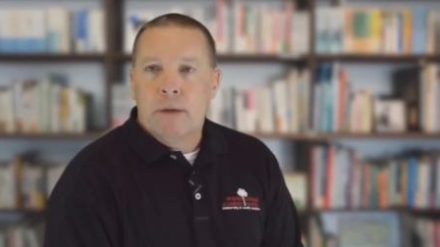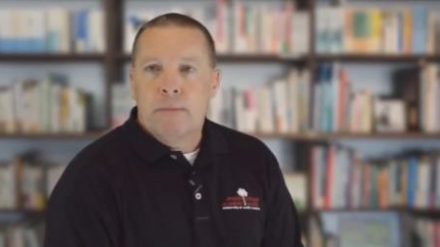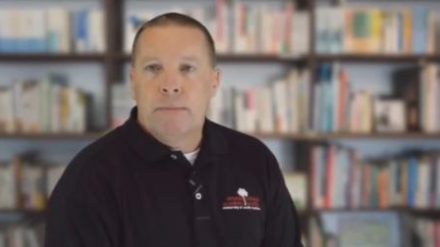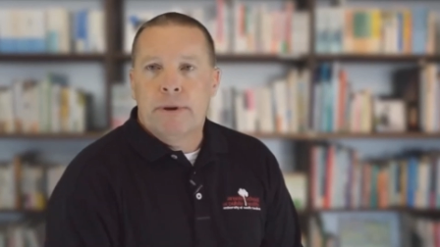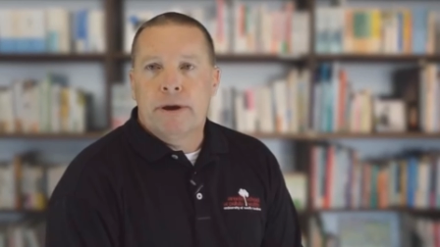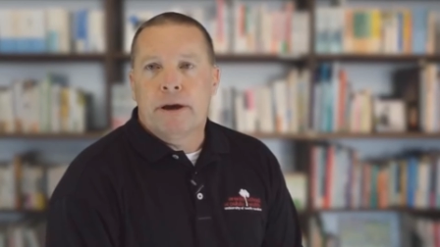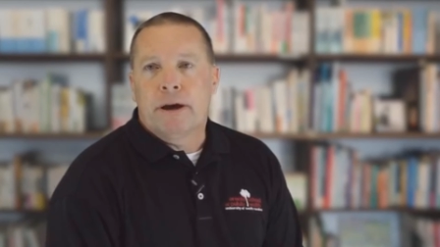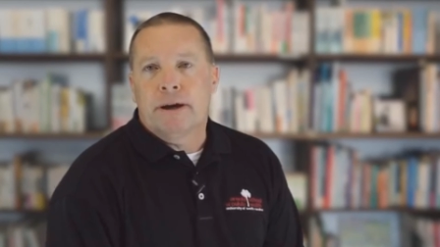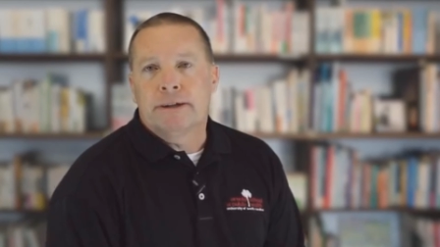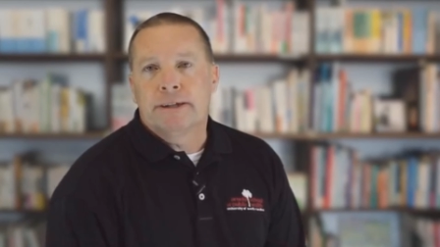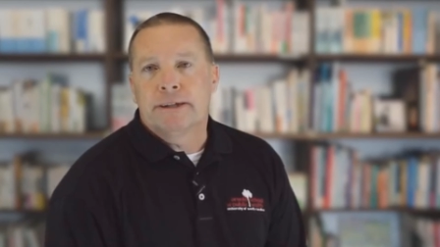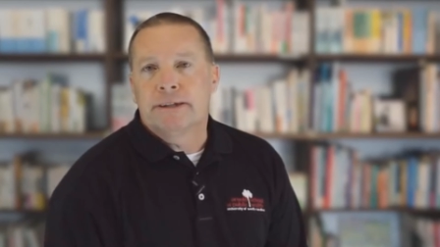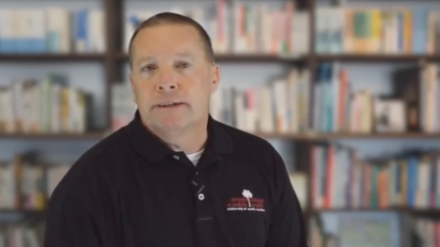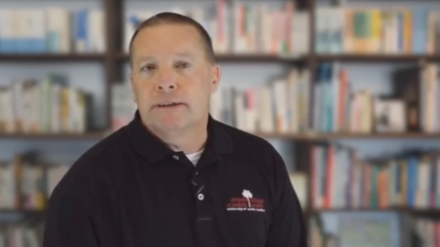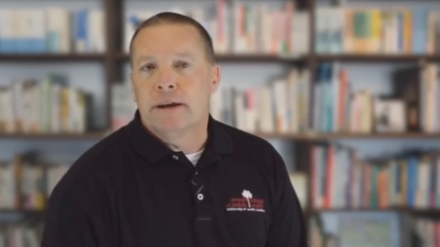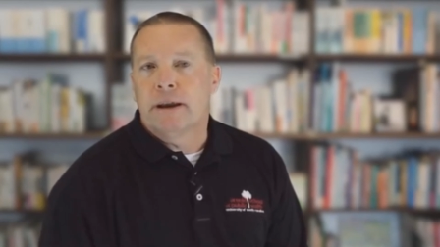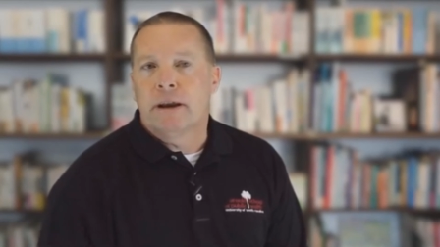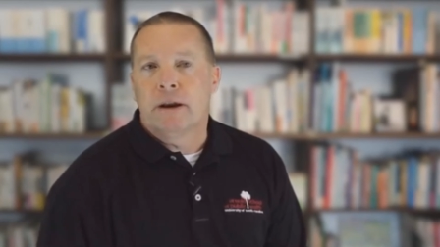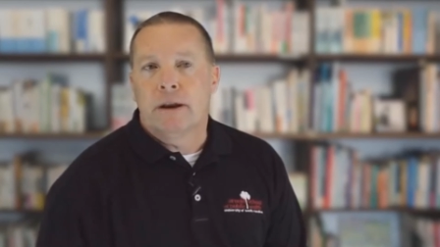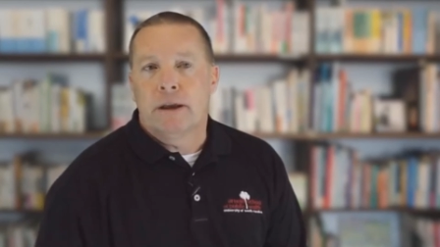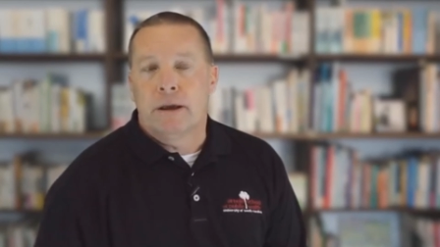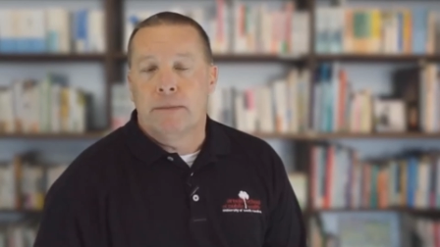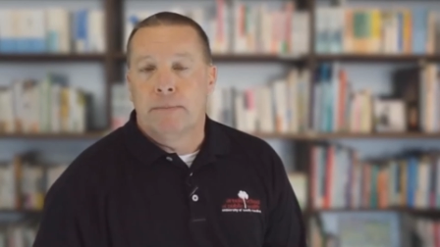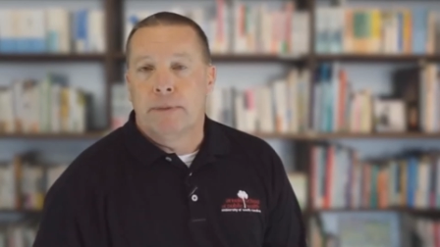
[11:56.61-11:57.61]
because it's not
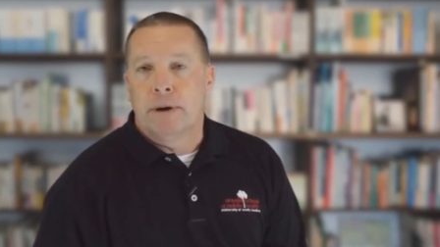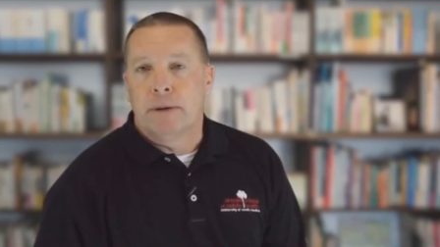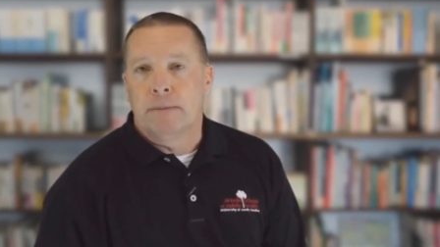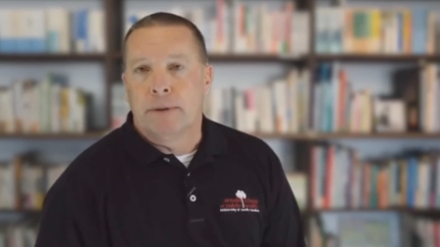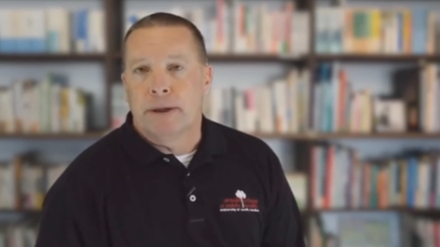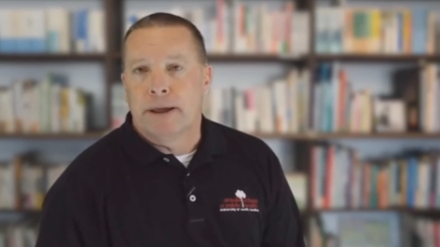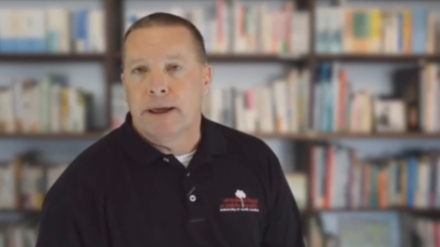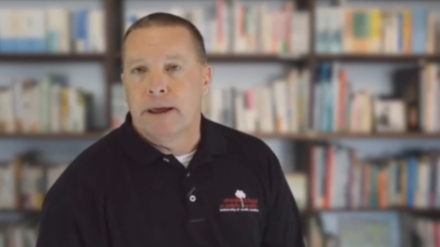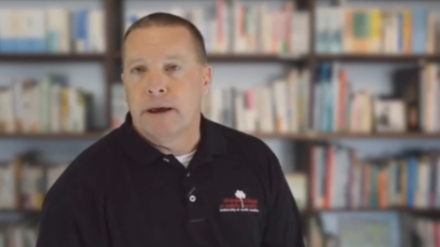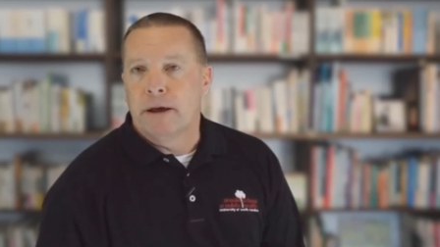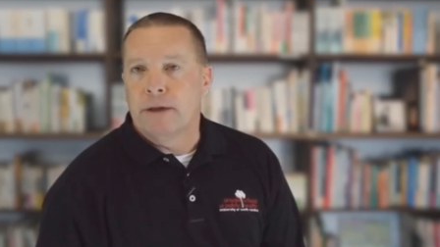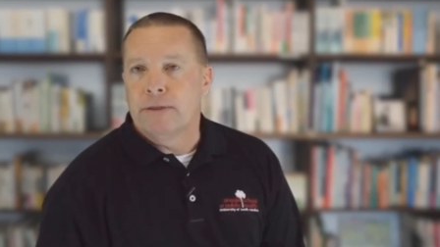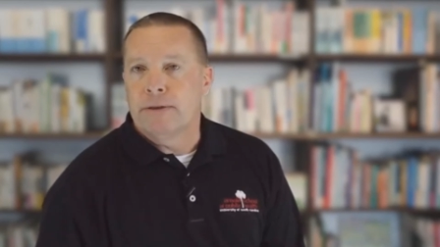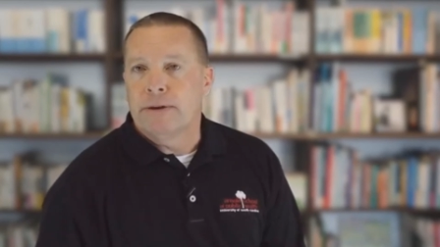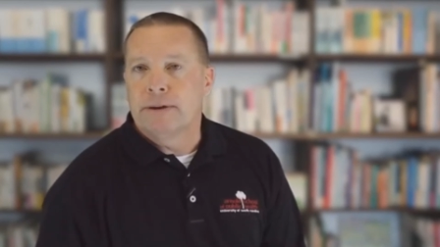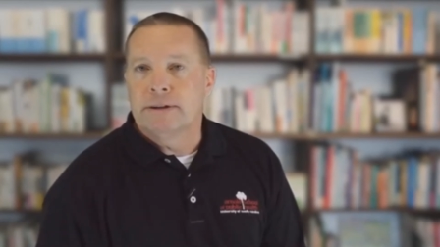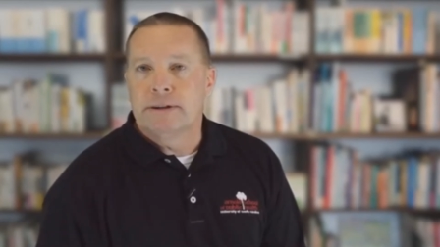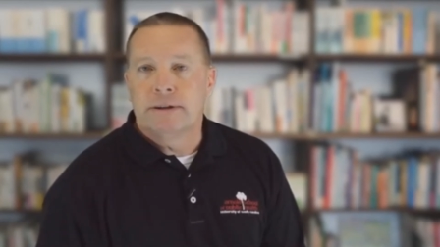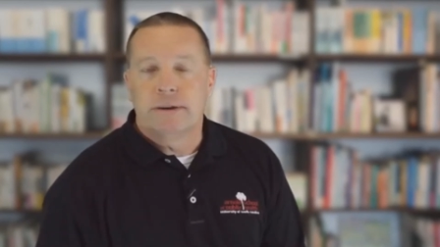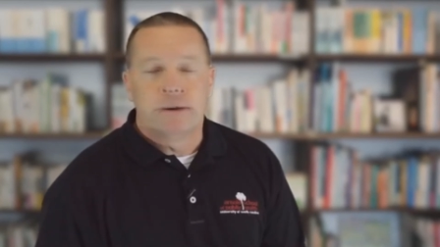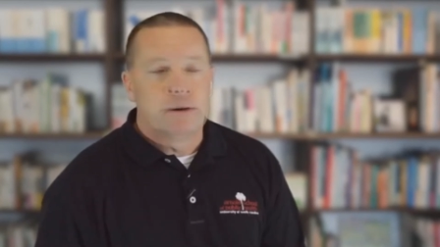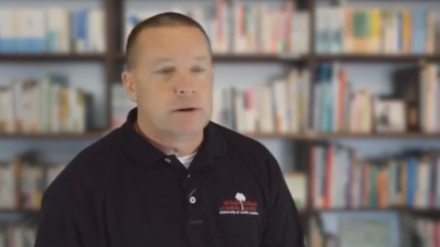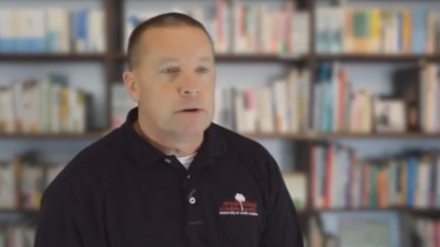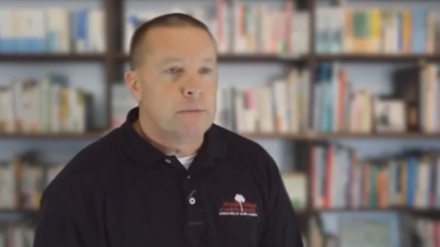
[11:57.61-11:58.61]
only a public health
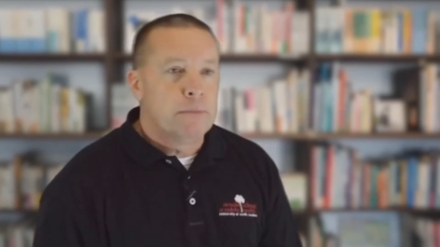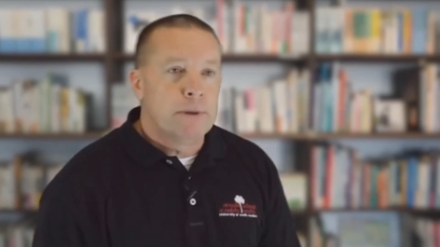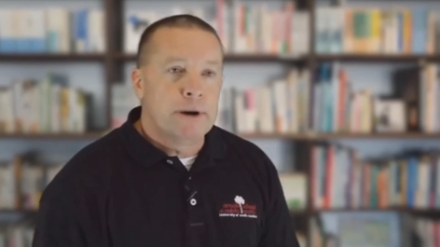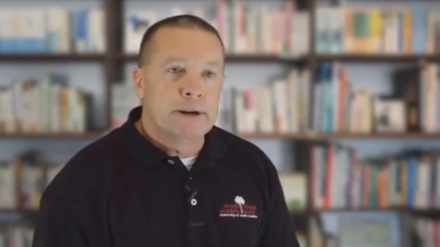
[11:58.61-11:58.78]
concern,